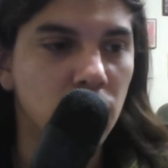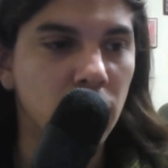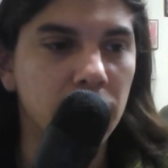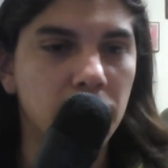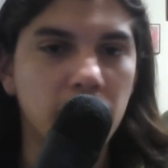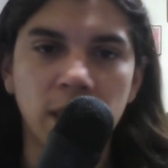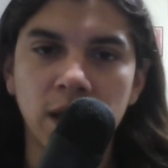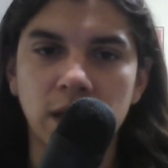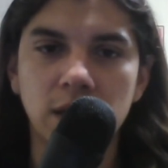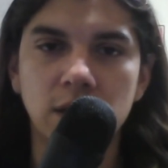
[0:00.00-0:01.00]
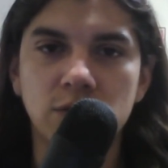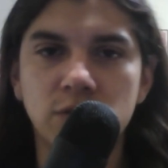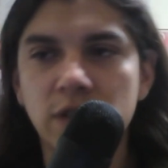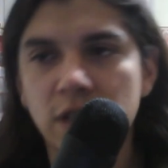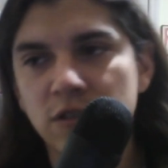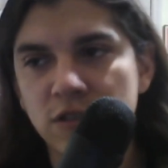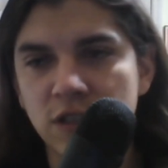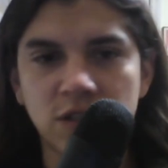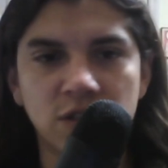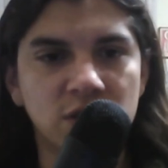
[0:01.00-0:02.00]
but it's really
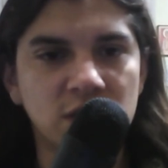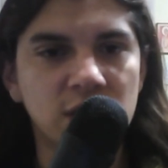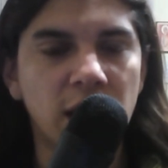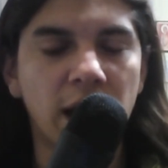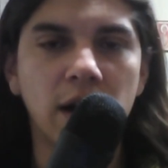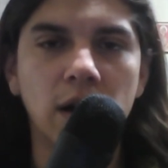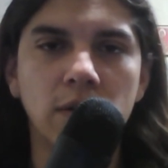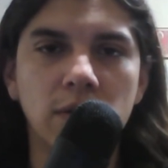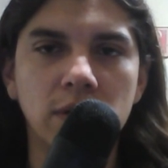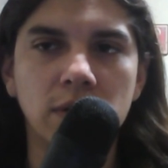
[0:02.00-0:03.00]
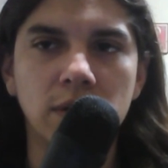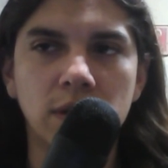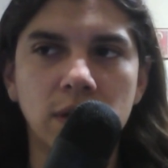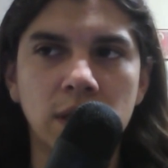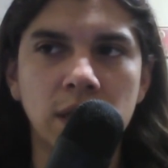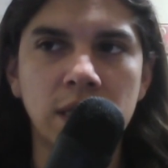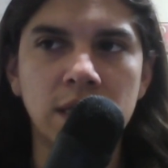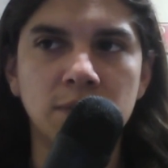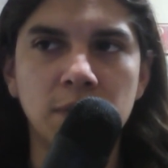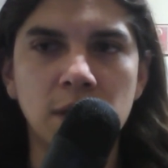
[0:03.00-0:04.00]
interesting to see how
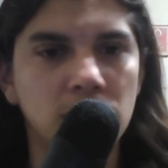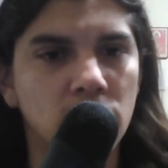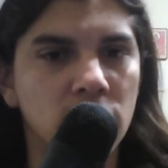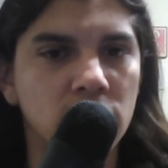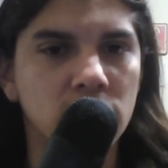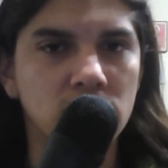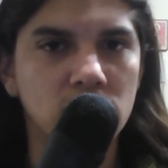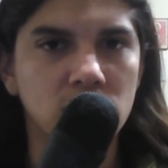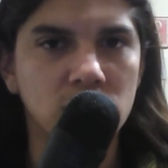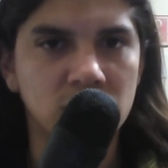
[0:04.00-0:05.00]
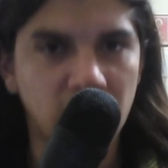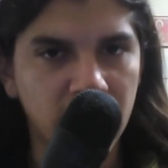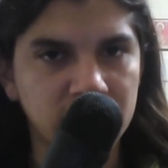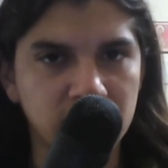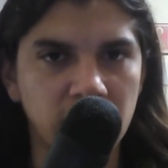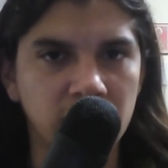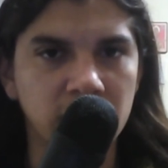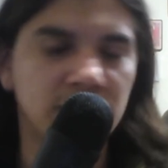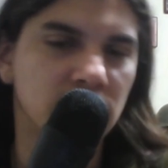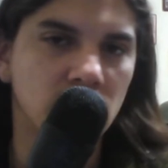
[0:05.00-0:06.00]
these people are tied together,
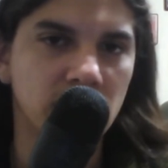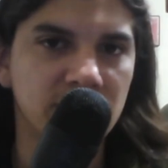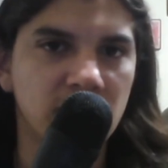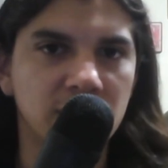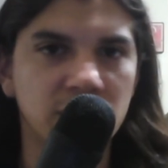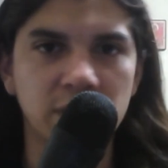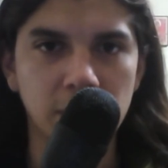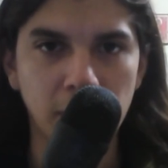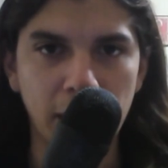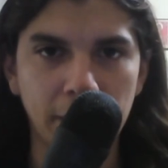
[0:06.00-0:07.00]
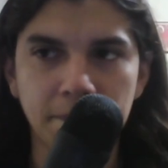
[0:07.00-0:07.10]
even though they've never really met.